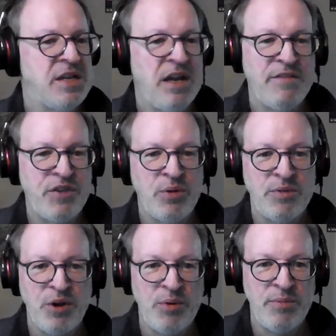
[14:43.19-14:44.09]
and
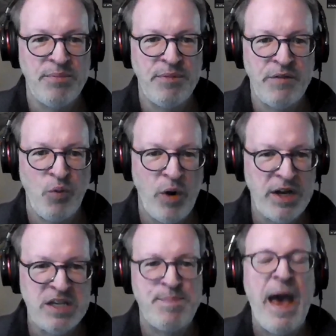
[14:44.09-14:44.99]
if
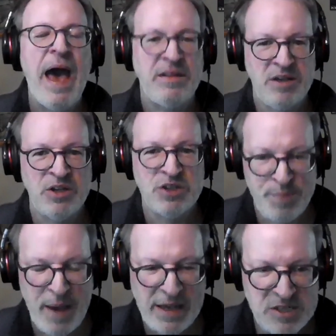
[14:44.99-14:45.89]
one is bad, the
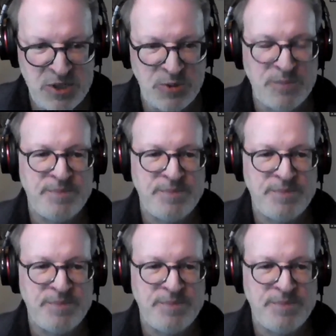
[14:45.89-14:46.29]
other's bad too.